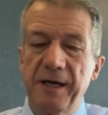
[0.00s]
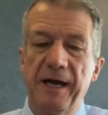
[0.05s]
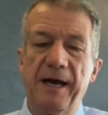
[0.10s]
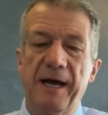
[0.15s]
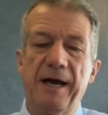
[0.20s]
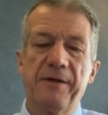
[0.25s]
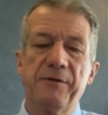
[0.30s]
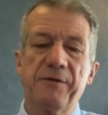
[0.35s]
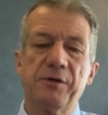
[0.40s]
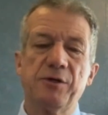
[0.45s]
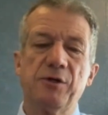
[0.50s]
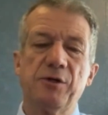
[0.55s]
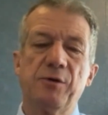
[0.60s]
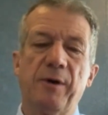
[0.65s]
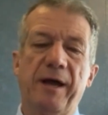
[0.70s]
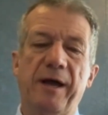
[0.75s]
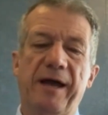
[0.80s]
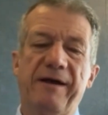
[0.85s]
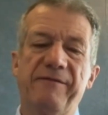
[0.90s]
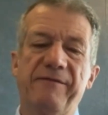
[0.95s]
Uh, that
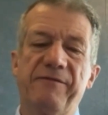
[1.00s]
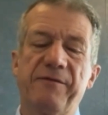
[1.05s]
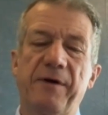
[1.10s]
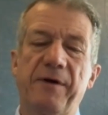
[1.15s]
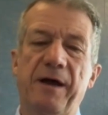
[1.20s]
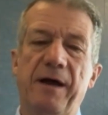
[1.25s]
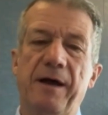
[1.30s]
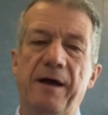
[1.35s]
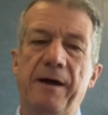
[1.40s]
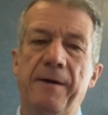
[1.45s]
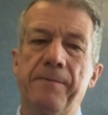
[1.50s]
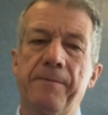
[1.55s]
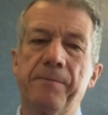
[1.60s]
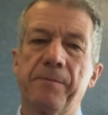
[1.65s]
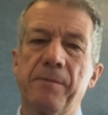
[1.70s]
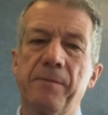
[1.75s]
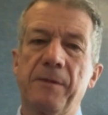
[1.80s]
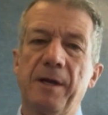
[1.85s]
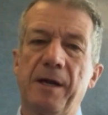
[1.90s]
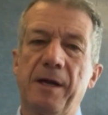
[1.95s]
you have um,
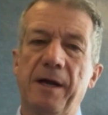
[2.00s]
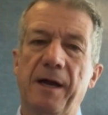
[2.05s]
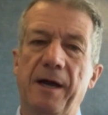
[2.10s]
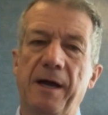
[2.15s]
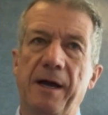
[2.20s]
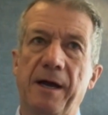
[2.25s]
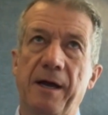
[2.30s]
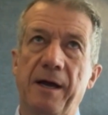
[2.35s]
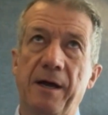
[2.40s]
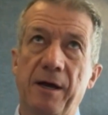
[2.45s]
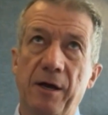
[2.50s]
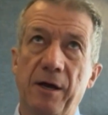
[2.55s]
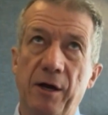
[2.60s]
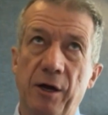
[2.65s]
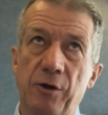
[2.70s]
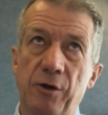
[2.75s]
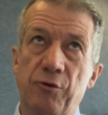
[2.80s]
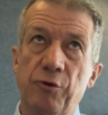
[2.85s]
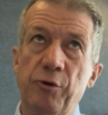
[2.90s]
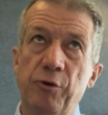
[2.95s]
uh,
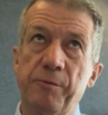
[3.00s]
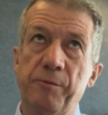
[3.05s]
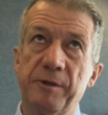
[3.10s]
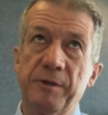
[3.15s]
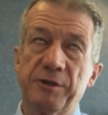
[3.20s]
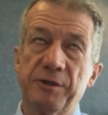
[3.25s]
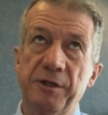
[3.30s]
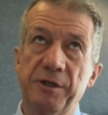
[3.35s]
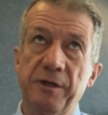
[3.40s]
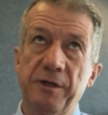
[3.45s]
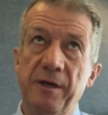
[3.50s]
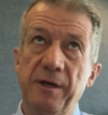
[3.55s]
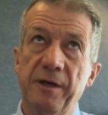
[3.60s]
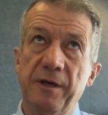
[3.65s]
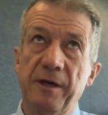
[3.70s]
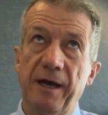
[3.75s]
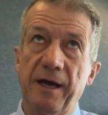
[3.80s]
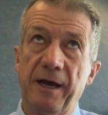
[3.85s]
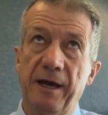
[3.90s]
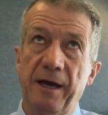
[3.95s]
a group that's uh,
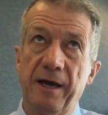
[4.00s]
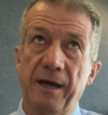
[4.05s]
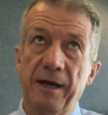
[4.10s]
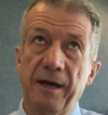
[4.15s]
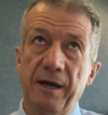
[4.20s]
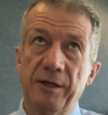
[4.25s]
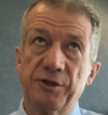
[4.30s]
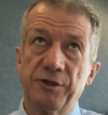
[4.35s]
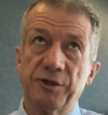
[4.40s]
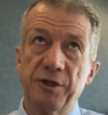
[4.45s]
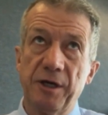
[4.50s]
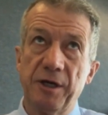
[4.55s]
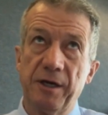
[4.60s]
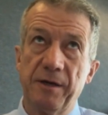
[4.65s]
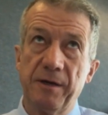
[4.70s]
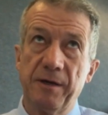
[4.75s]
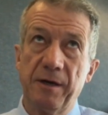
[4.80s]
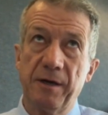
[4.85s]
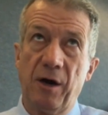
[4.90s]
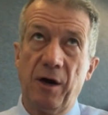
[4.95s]
a, a,
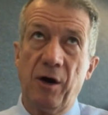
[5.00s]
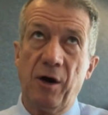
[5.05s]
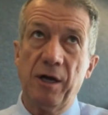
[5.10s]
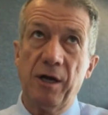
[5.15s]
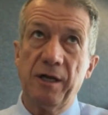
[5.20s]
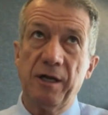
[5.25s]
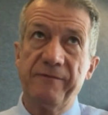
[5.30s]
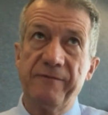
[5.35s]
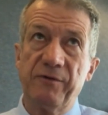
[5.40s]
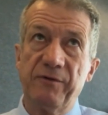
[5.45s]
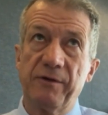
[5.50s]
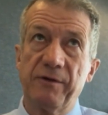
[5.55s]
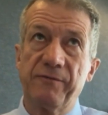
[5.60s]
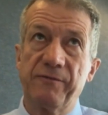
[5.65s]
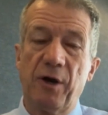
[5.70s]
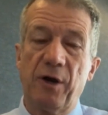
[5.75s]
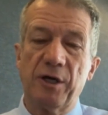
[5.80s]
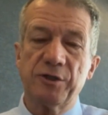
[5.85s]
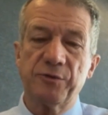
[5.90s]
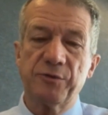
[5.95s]
a, high level
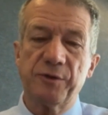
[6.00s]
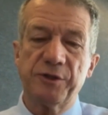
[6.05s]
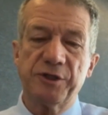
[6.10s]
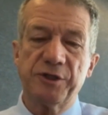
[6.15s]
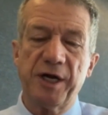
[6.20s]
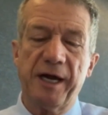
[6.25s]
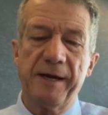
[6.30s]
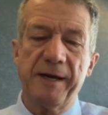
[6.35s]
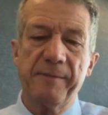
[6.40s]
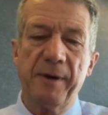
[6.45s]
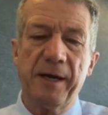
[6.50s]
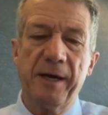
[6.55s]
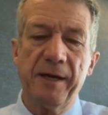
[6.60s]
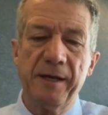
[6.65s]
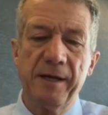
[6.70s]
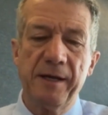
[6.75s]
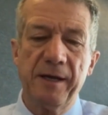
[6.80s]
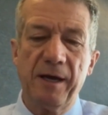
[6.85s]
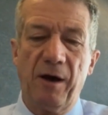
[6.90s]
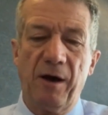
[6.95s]
advisory chamber
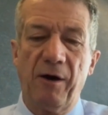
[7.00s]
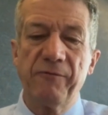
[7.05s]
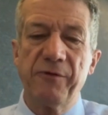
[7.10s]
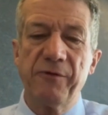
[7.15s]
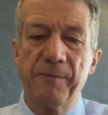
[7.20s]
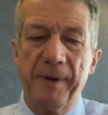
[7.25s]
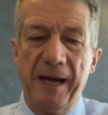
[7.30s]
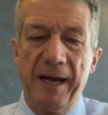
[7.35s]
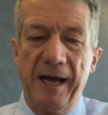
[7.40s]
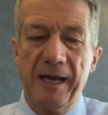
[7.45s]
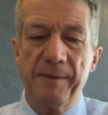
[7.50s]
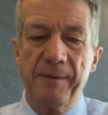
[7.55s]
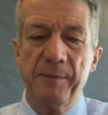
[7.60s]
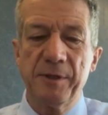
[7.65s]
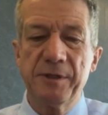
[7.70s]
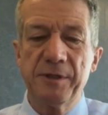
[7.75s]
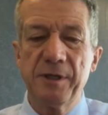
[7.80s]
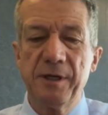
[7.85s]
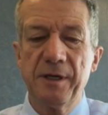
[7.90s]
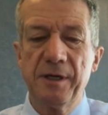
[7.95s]
of the
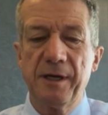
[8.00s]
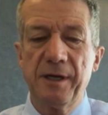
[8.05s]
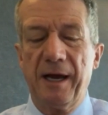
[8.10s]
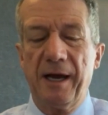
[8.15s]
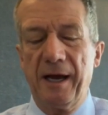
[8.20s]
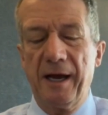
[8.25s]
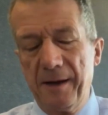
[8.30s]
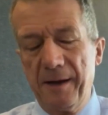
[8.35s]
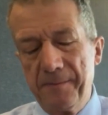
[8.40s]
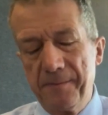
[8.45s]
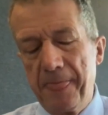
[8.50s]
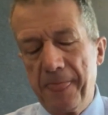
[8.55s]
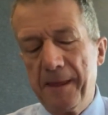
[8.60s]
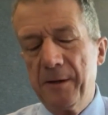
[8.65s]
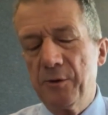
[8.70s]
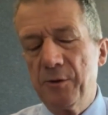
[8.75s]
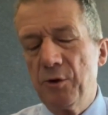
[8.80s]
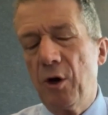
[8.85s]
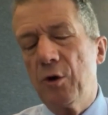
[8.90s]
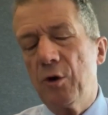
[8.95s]
parliament, um,
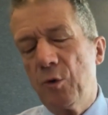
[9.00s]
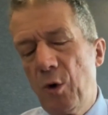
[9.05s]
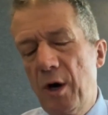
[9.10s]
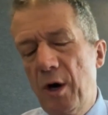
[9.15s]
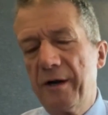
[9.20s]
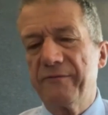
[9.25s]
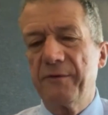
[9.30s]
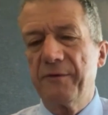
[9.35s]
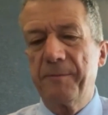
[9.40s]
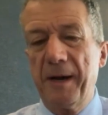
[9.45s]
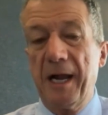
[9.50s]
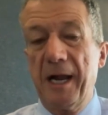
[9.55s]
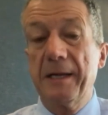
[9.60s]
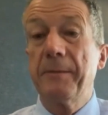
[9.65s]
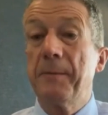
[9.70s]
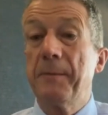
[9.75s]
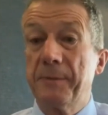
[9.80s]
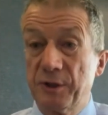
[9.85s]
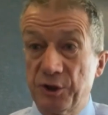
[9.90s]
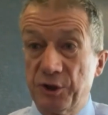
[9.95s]
not quite of the
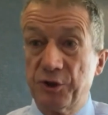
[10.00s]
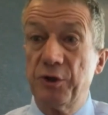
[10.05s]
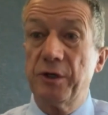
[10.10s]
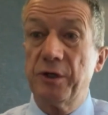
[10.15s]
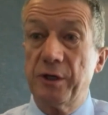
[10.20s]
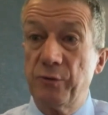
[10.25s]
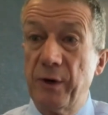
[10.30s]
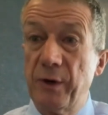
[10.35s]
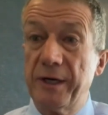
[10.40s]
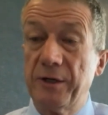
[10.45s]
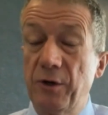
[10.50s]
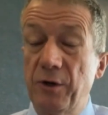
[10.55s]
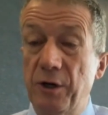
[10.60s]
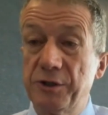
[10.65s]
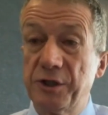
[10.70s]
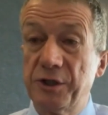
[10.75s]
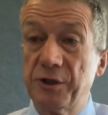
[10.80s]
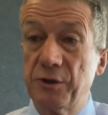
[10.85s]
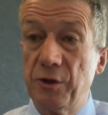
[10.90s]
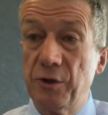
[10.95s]
parliament, but certainly
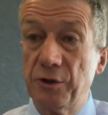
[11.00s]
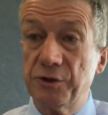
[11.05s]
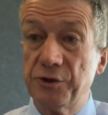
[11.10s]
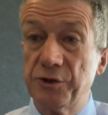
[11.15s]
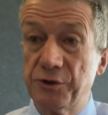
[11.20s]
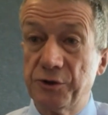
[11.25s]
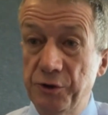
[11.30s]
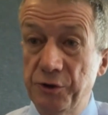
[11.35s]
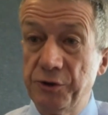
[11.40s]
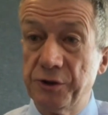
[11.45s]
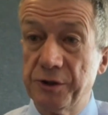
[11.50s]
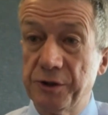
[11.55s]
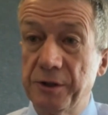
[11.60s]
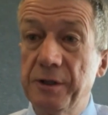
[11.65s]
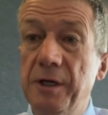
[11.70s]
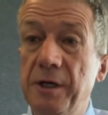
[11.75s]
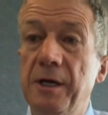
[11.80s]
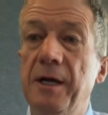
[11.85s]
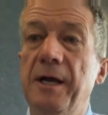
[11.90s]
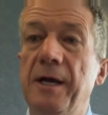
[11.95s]
recognised in the constitution
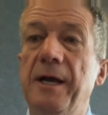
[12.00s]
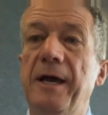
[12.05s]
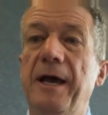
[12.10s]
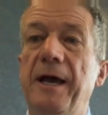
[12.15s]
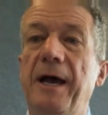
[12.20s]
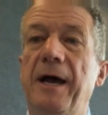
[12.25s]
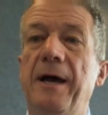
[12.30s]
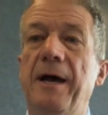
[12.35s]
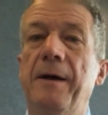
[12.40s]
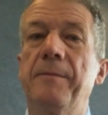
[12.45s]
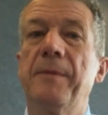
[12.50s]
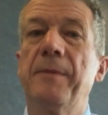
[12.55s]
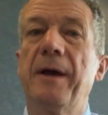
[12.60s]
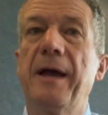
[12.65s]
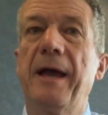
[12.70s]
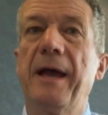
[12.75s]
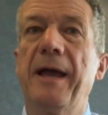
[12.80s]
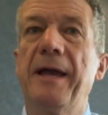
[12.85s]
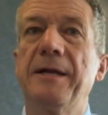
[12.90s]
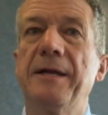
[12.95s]
um,
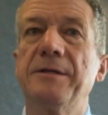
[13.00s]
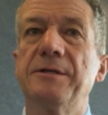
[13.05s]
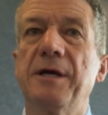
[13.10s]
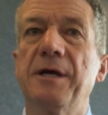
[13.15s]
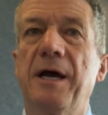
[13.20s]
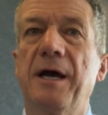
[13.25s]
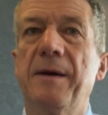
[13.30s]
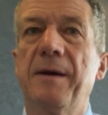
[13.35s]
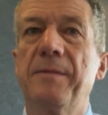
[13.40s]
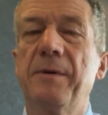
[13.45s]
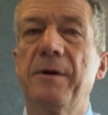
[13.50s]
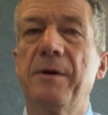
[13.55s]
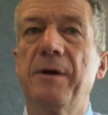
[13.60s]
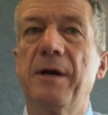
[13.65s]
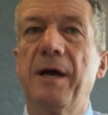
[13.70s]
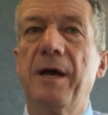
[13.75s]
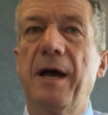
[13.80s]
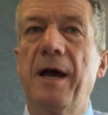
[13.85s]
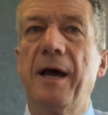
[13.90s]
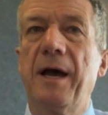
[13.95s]
and uh,
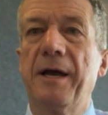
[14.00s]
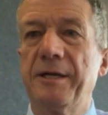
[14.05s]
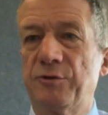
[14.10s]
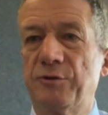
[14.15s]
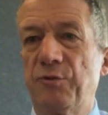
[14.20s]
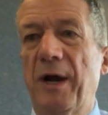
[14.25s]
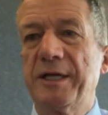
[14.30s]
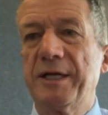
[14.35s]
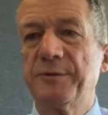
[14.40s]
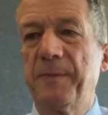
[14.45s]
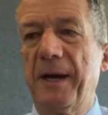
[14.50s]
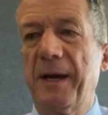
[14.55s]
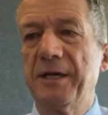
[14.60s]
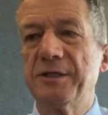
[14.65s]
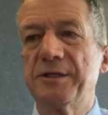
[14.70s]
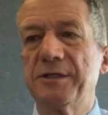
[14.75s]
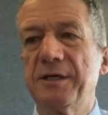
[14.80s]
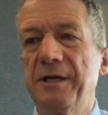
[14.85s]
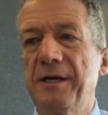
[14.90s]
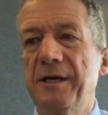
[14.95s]
uh race
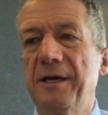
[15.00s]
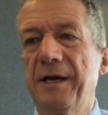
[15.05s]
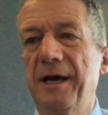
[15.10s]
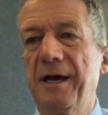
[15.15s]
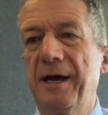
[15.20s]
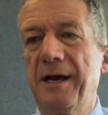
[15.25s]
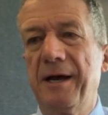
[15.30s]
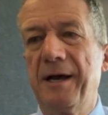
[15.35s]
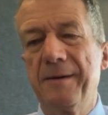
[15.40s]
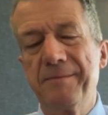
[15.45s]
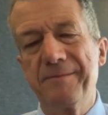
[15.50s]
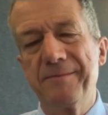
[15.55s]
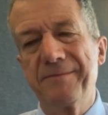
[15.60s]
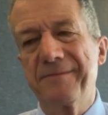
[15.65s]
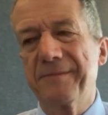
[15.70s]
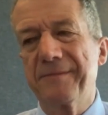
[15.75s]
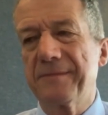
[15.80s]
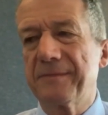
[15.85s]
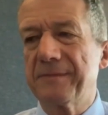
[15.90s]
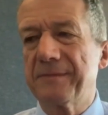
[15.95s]
based. Um,
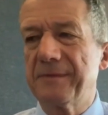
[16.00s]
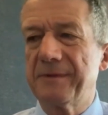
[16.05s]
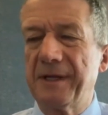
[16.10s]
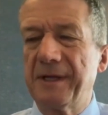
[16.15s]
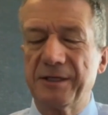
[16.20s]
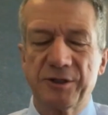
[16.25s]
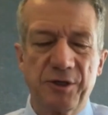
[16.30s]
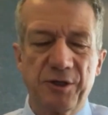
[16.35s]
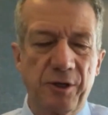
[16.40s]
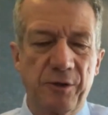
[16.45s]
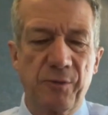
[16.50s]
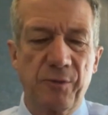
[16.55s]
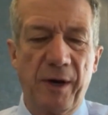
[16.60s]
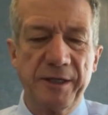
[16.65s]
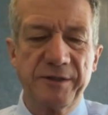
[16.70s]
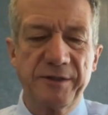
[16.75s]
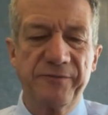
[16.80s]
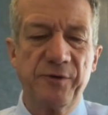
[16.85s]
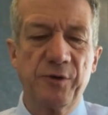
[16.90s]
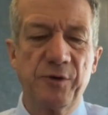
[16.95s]
that's got to
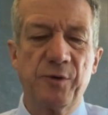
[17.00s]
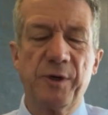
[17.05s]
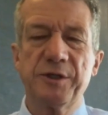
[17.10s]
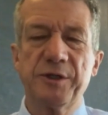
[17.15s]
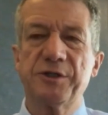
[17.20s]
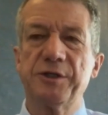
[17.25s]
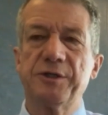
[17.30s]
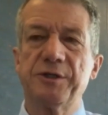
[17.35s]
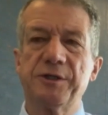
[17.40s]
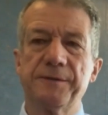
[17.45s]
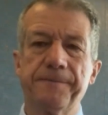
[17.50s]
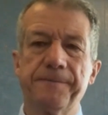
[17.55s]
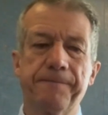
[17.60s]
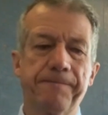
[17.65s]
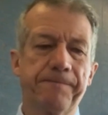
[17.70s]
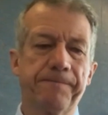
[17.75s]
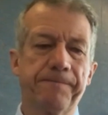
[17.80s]
raise a few questions.